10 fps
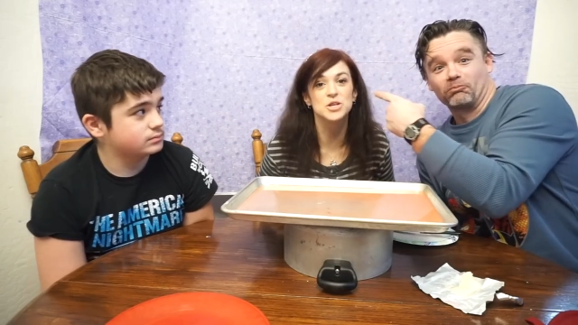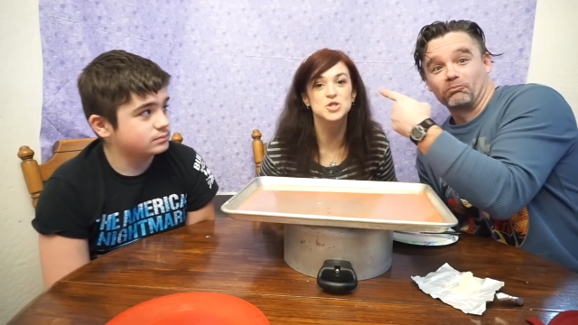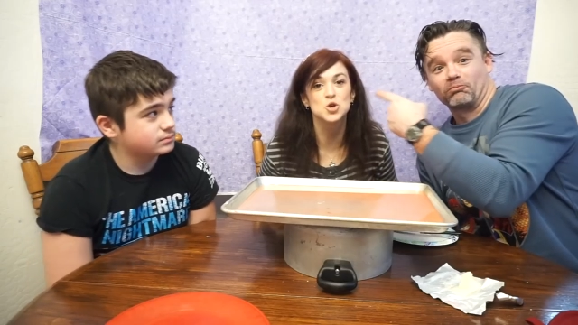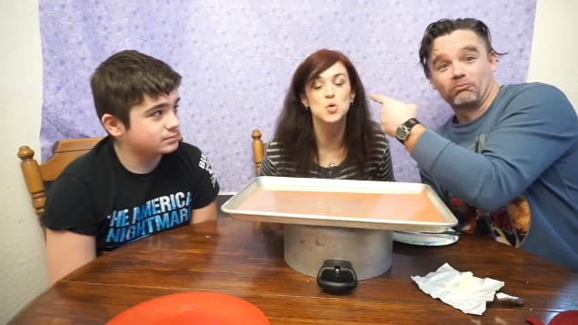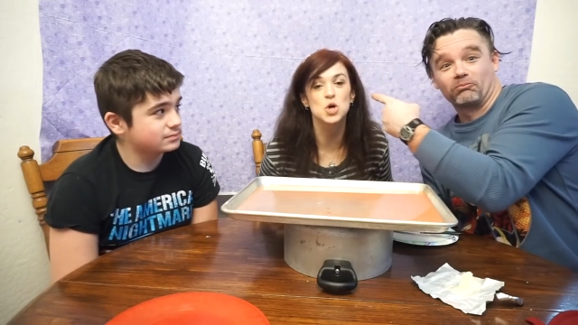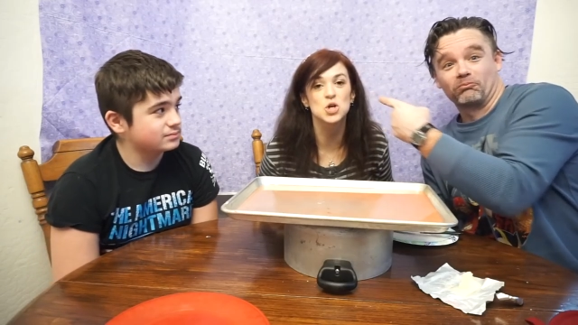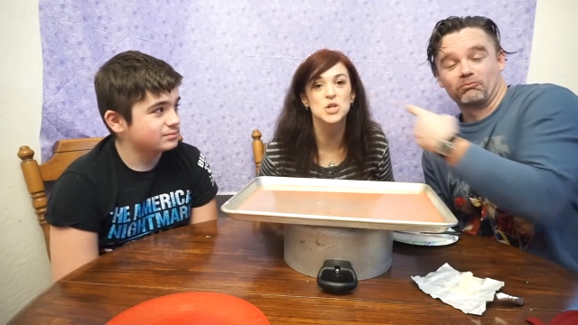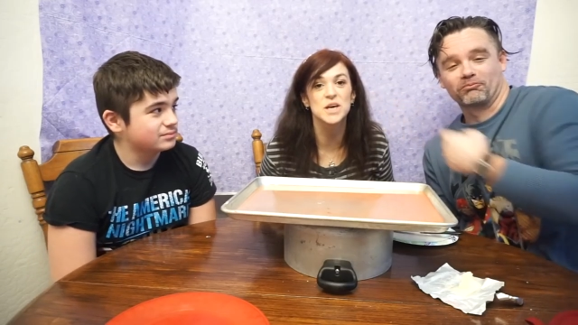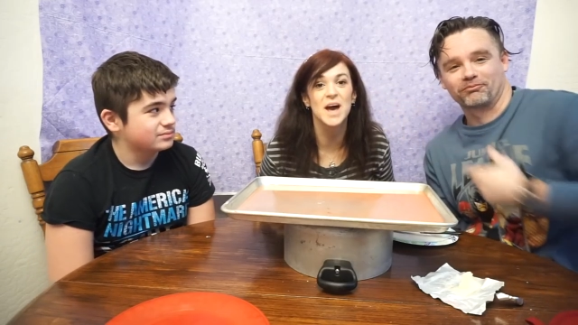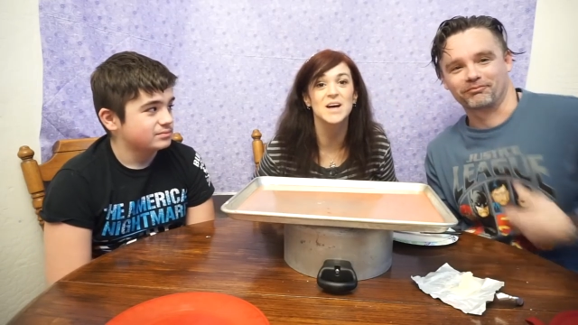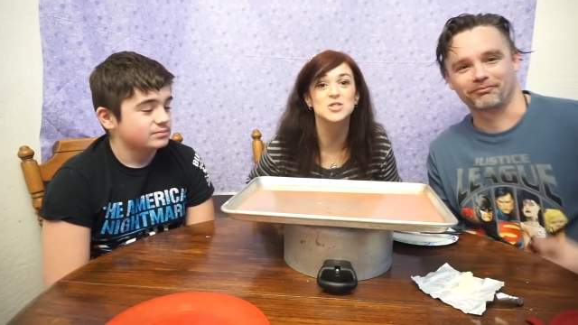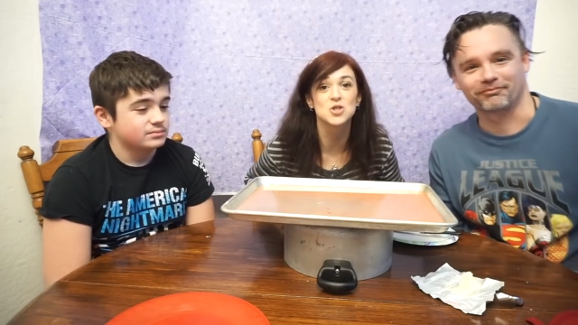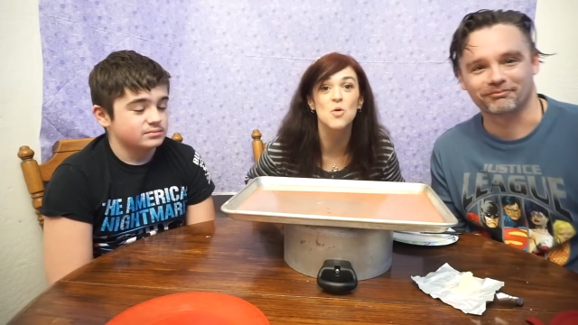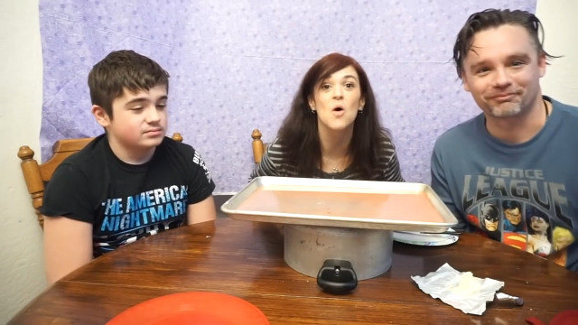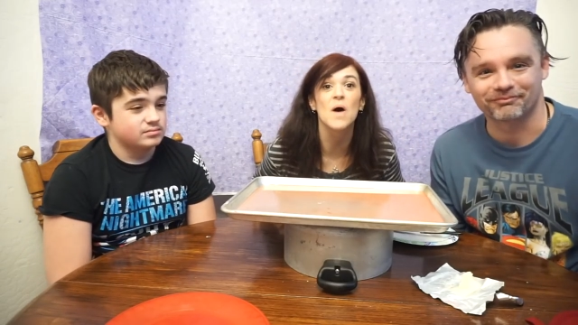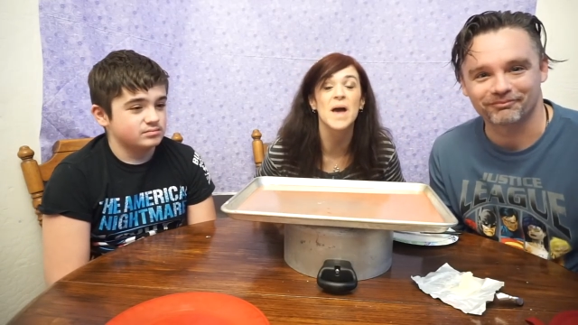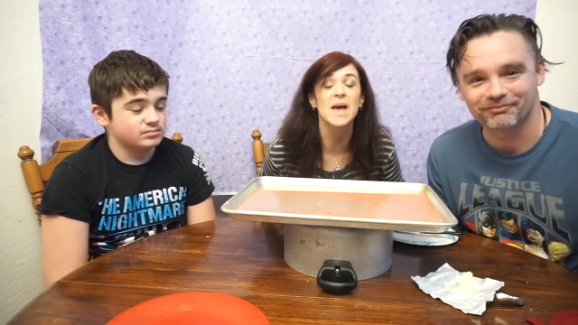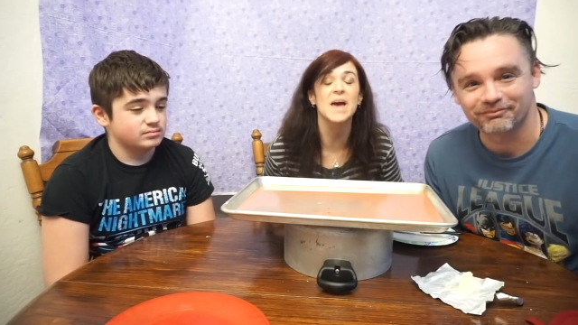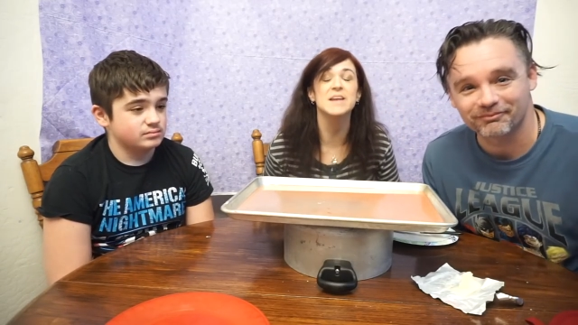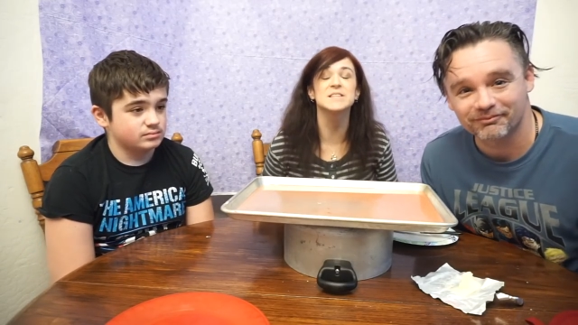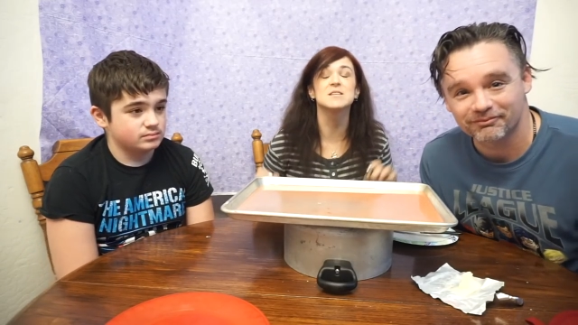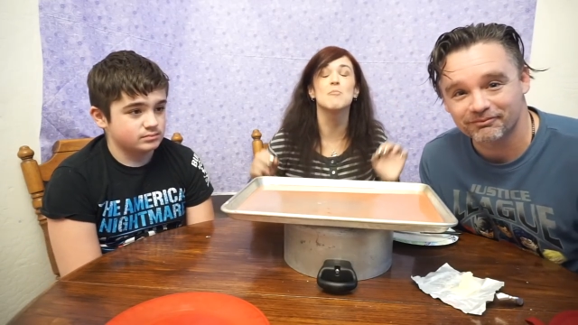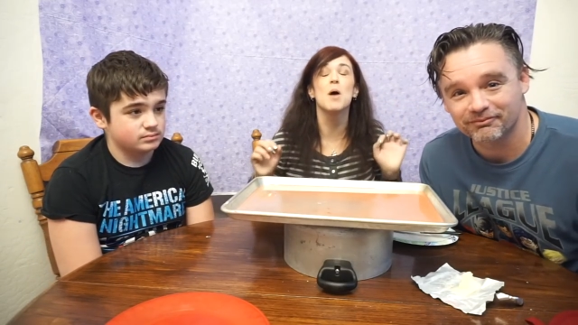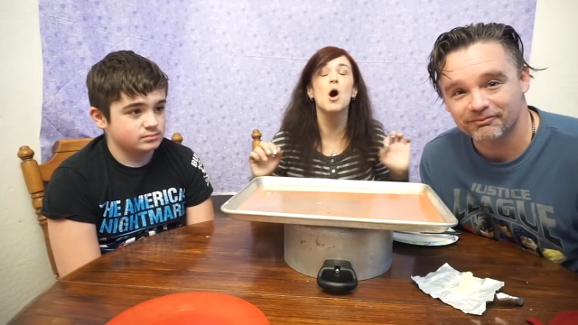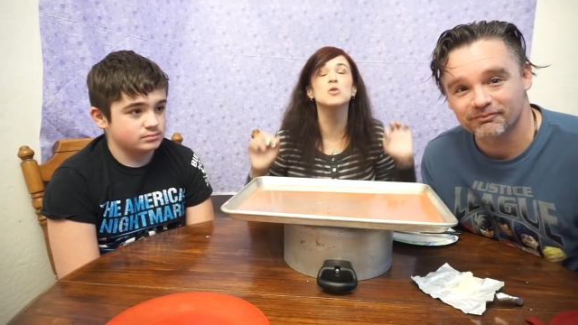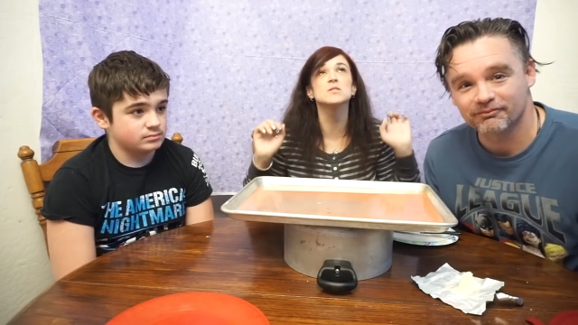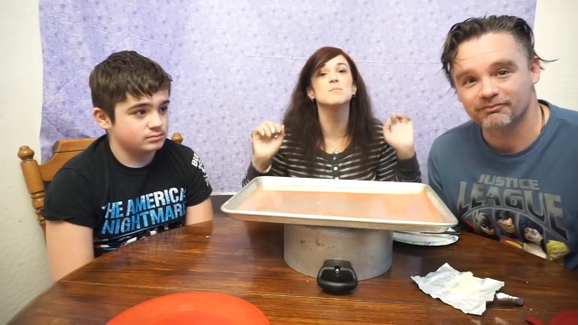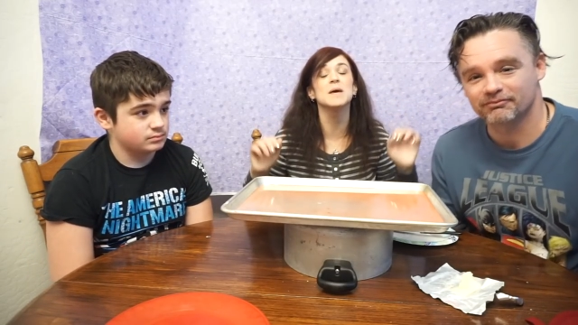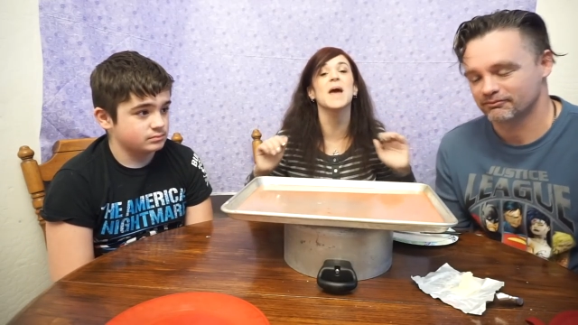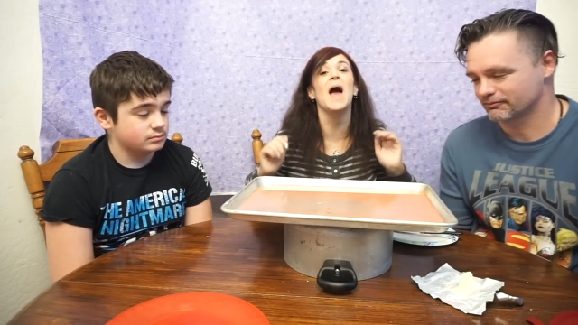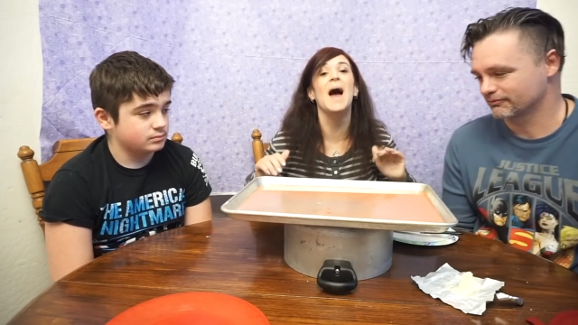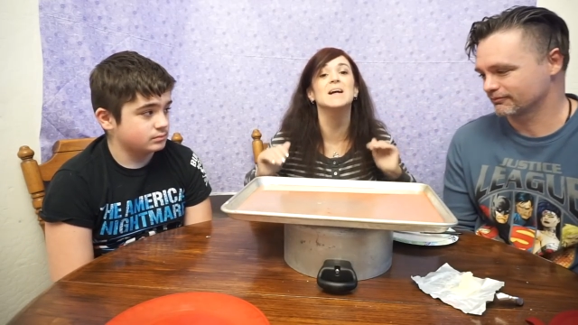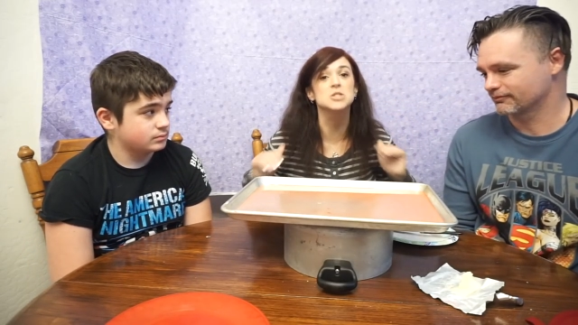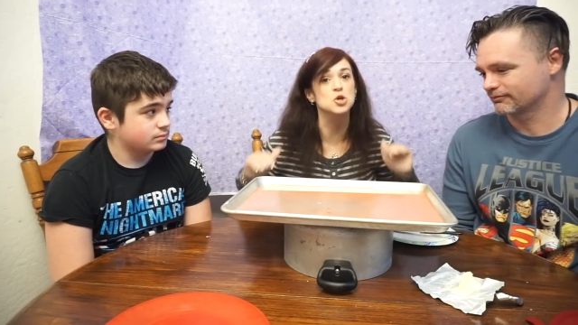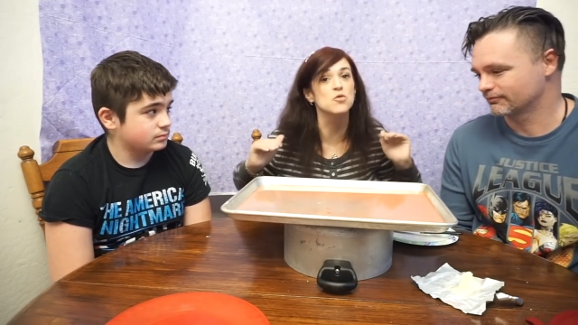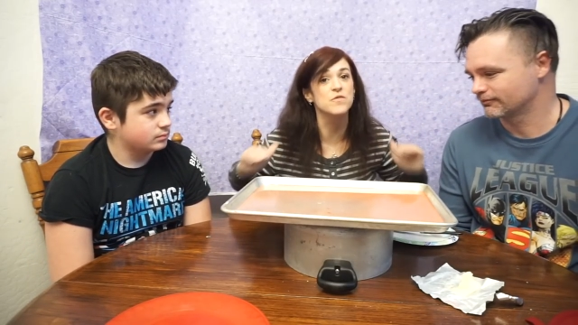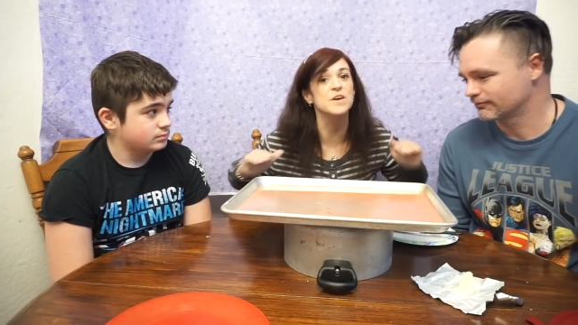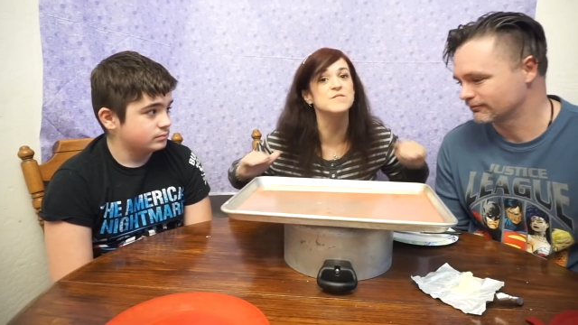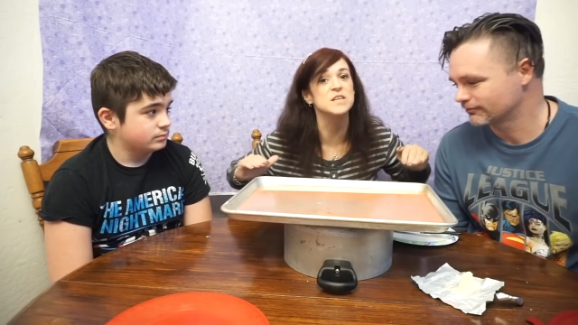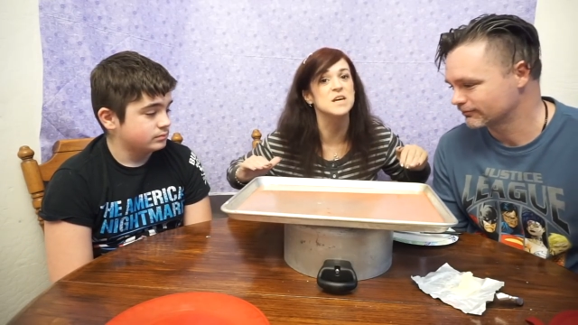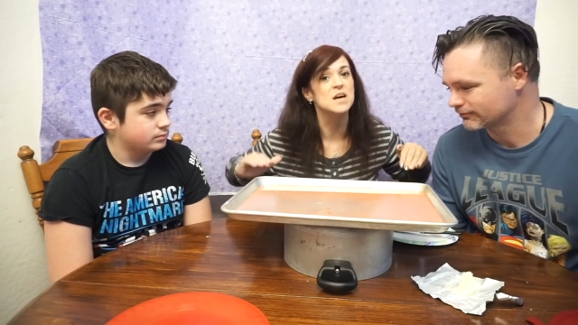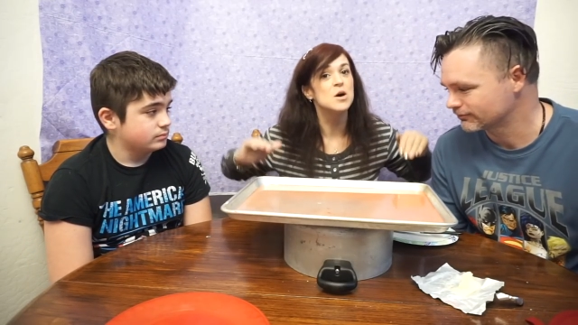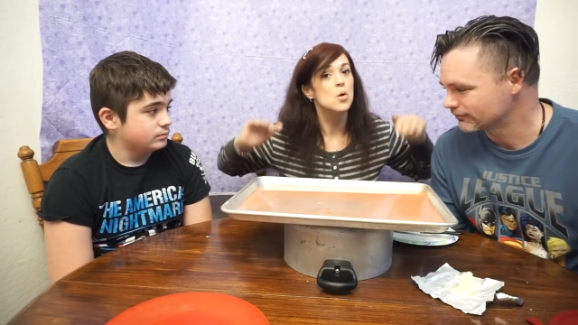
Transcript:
Speaker 1: it too early at 2:08 and it's supposed to be at 2:50.